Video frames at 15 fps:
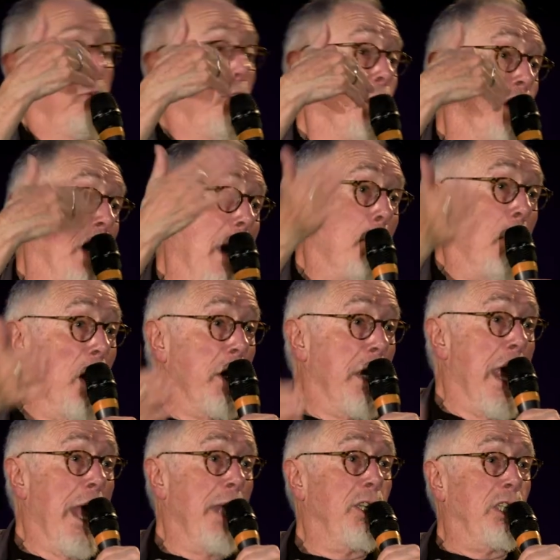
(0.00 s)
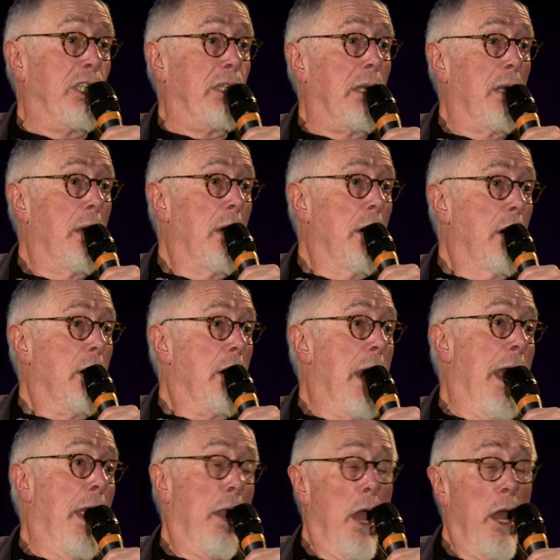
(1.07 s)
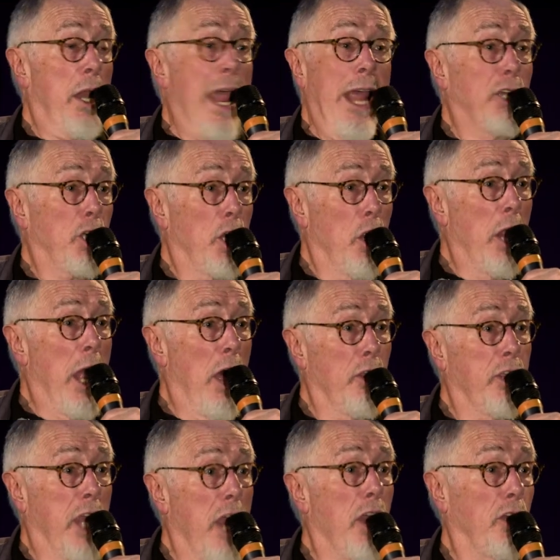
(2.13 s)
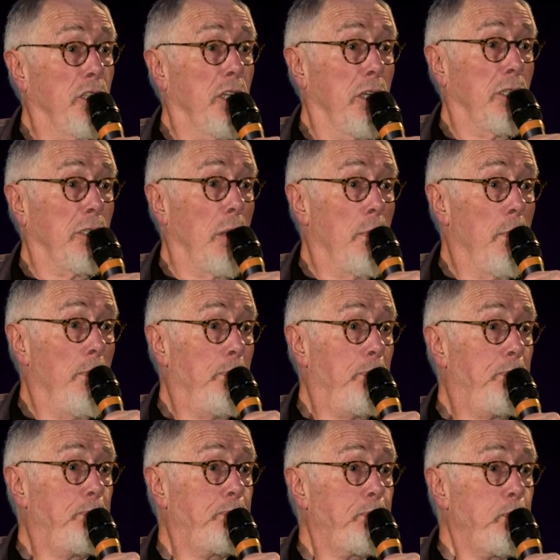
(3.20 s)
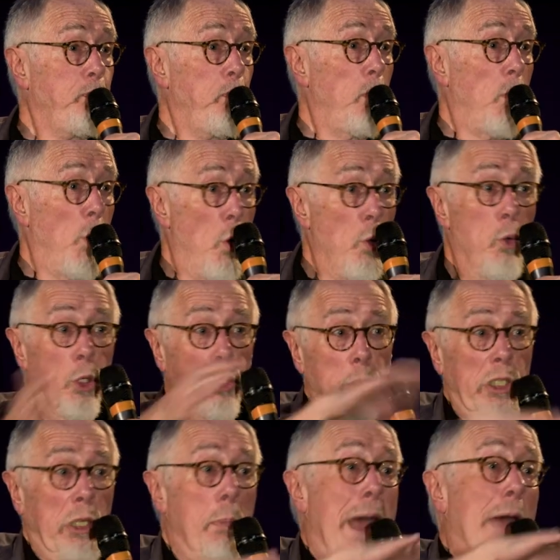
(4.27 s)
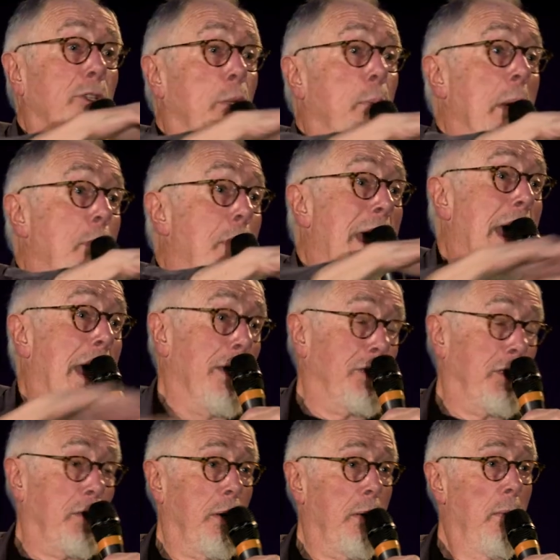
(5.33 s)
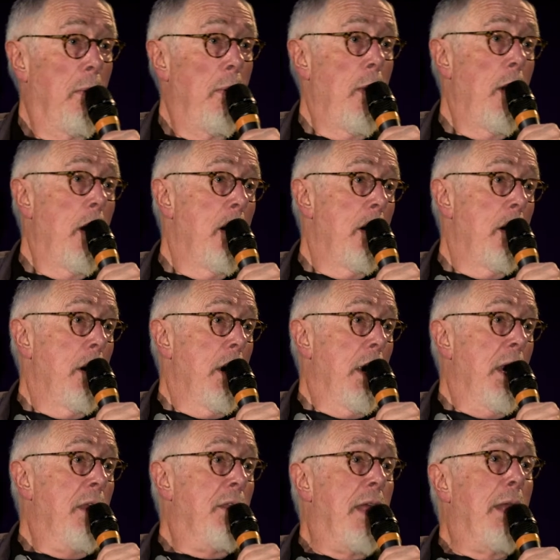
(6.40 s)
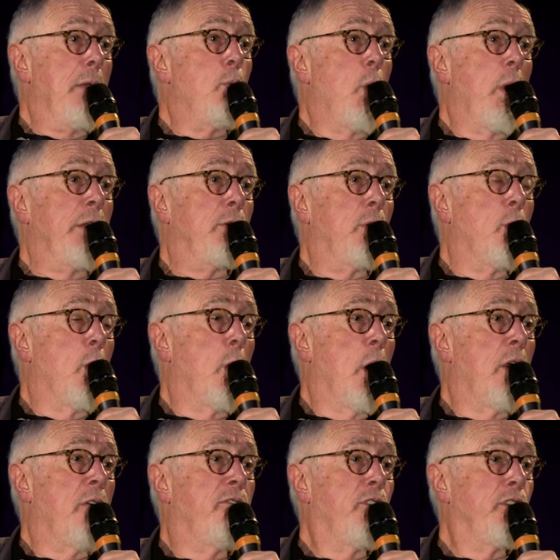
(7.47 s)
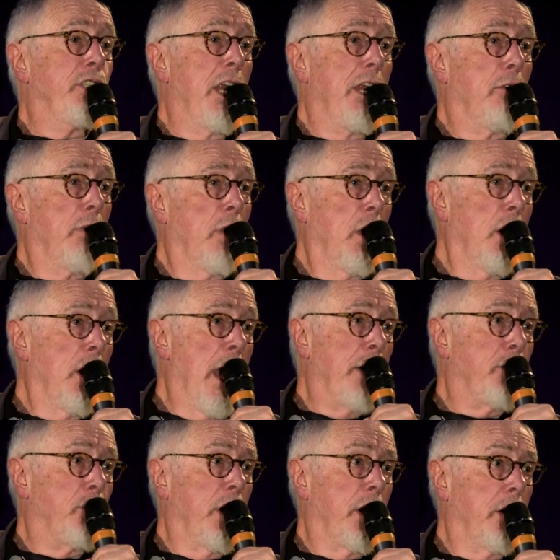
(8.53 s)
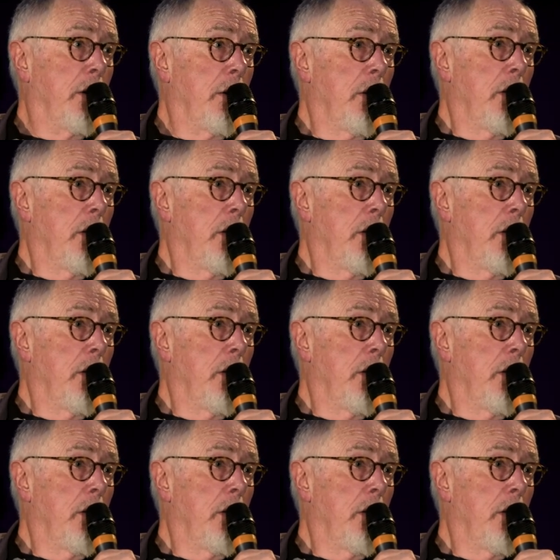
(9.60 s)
example, against a national health care system, which was about to be passed. He then went to work for General Electric.